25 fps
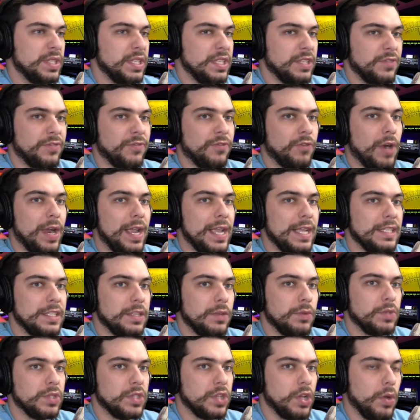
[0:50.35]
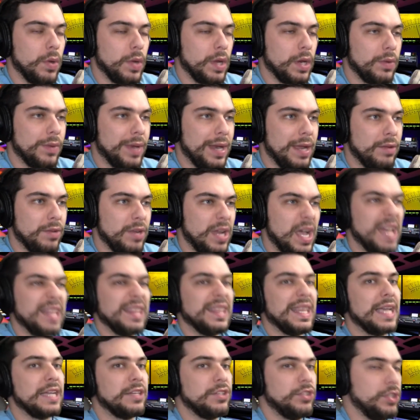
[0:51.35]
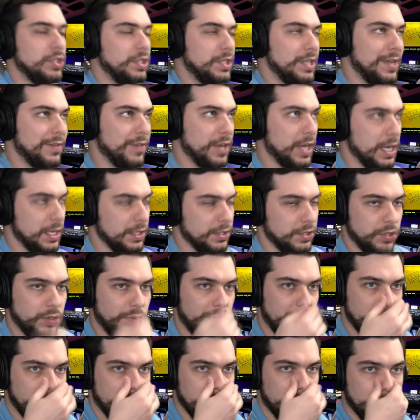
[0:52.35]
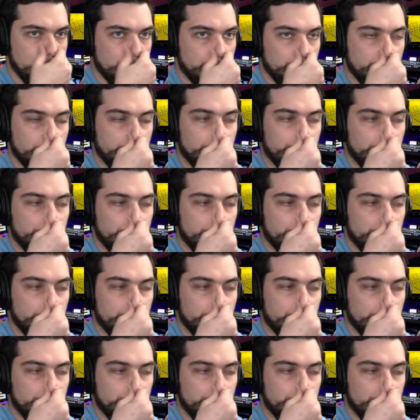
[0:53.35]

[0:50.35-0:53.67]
this phrase that was going around, elections have consequences?